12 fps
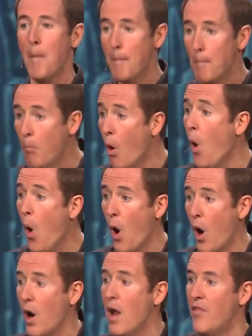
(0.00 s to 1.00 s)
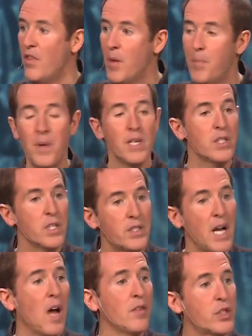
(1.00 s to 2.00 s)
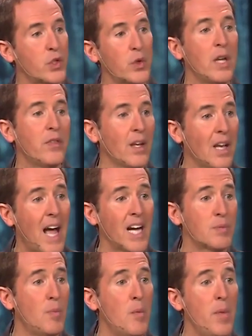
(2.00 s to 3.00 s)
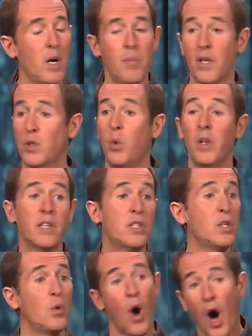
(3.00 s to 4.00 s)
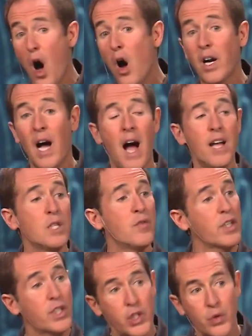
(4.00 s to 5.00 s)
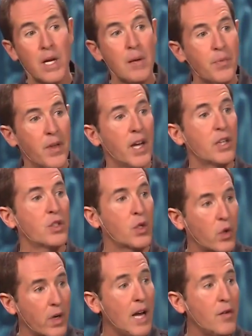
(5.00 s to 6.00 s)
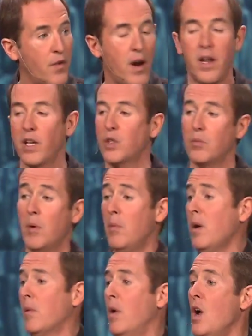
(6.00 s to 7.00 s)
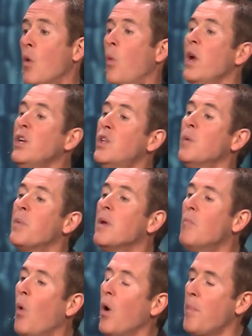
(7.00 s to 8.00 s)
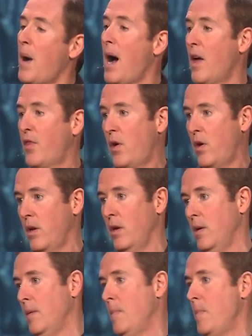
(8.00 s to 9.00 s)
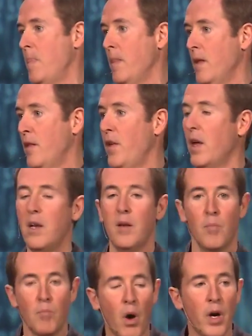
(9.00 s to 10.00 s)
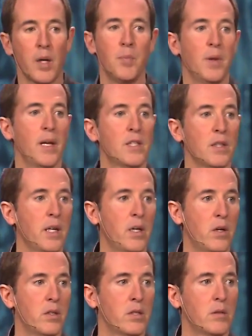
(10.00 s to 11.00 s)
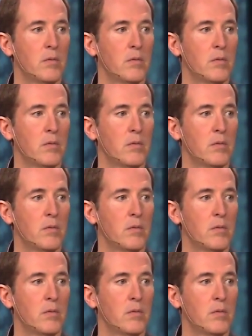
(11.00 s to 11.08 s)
more than the business down the street that lacks momentum, that's willing to do all kinds of extreme things to create financial momentum. We should be more bothered than marketplace leaders.